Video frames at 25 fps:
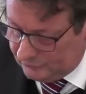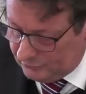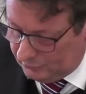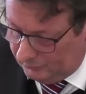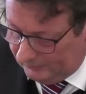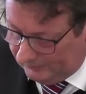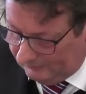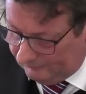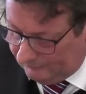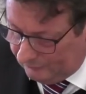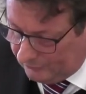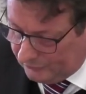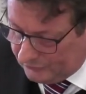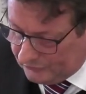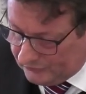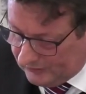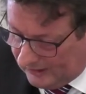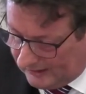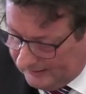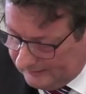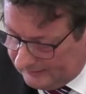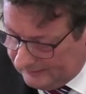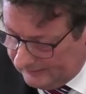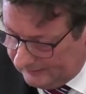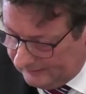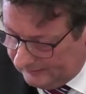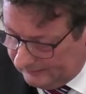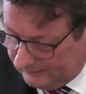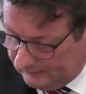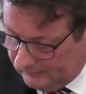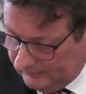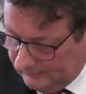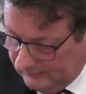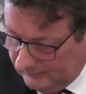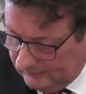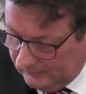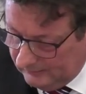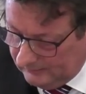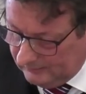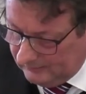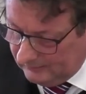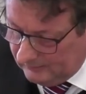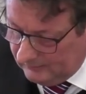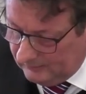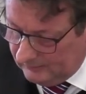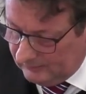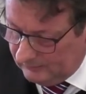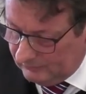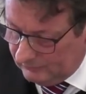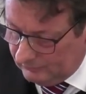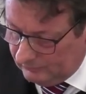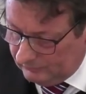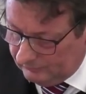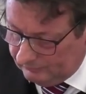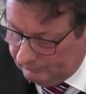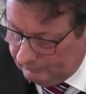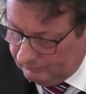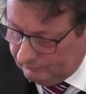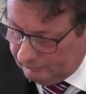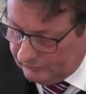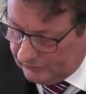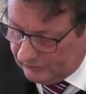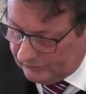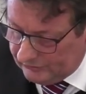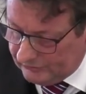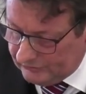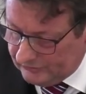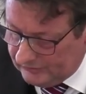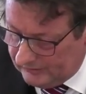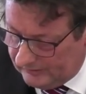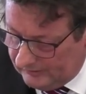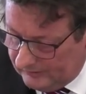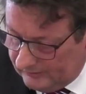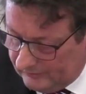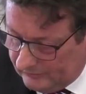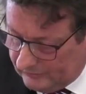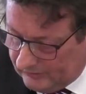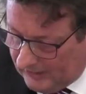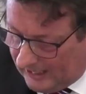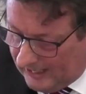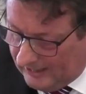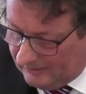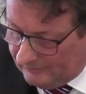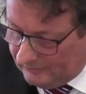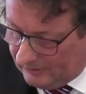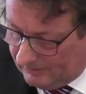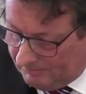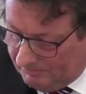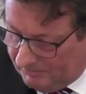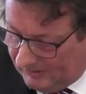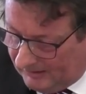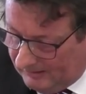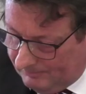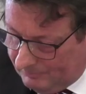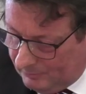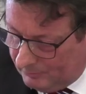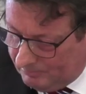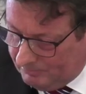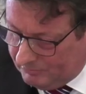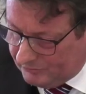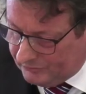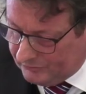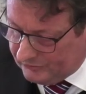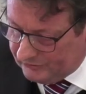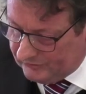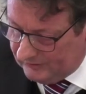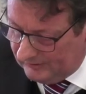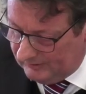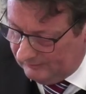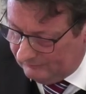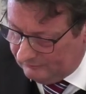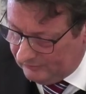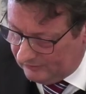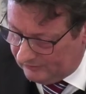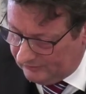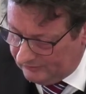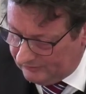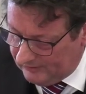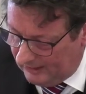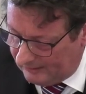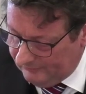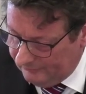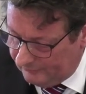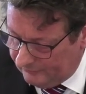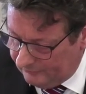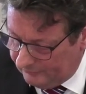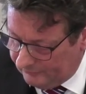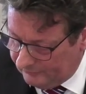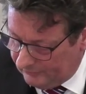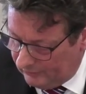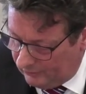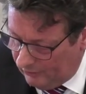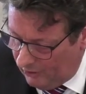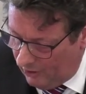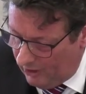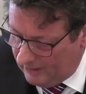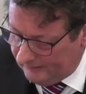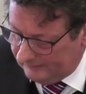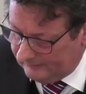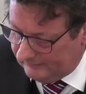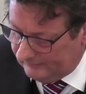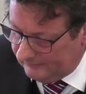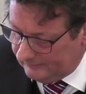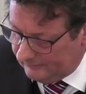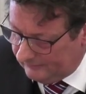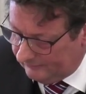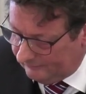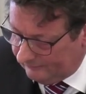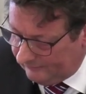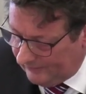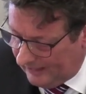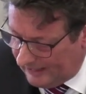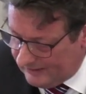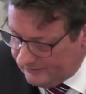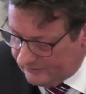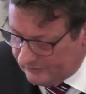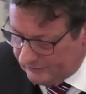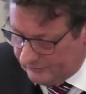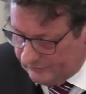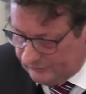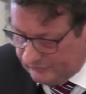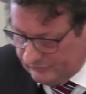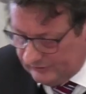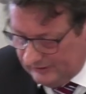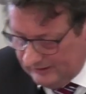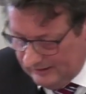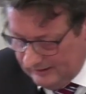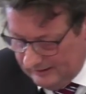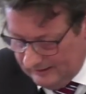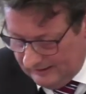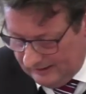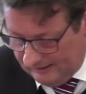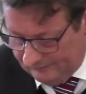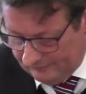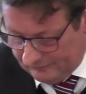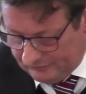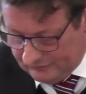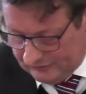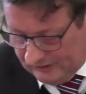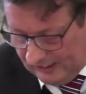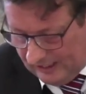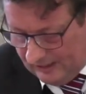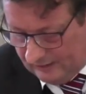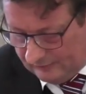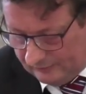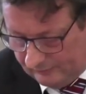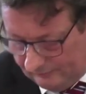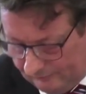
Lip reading: 20 verse 18 just says, and the people perceived the thunder and the lightning and the flashes and the sound